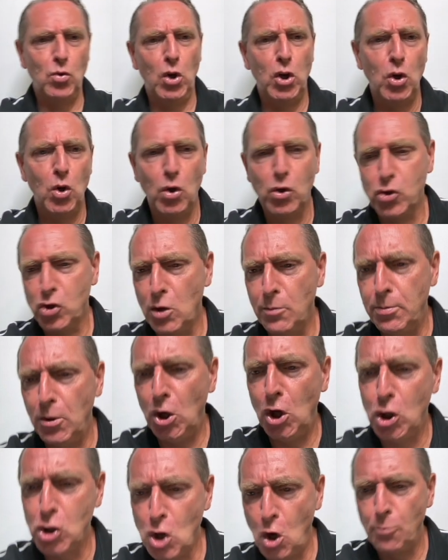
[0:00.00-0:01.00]
always skip
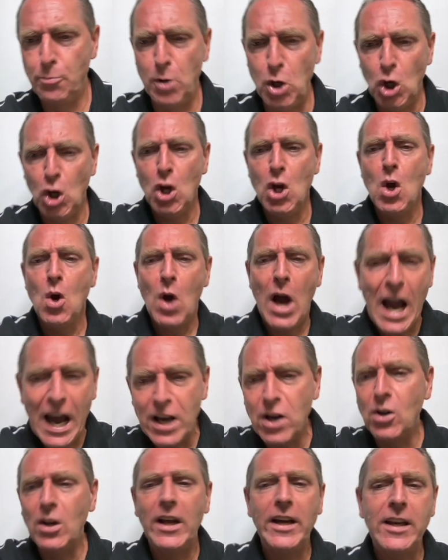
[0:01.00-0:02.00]
XRP? I
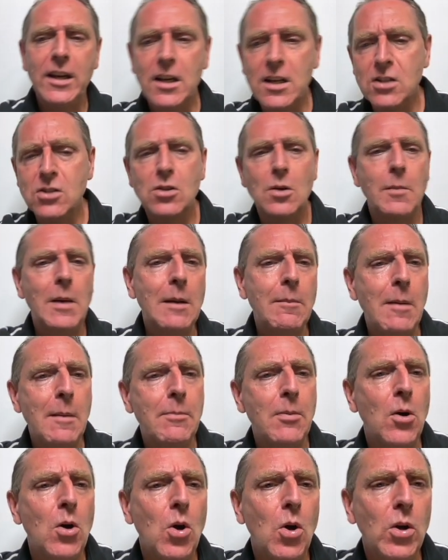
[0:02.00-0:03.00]
don't like it because too many
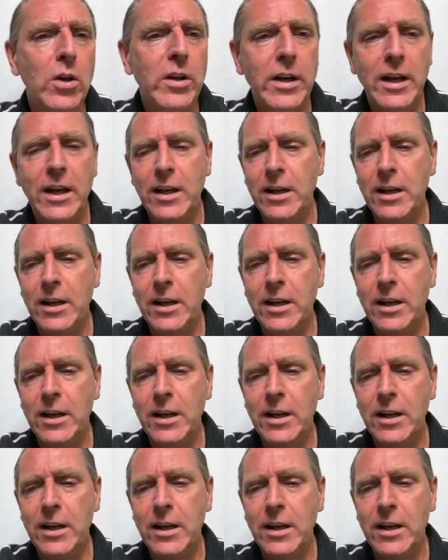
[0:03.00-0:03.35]
people hold it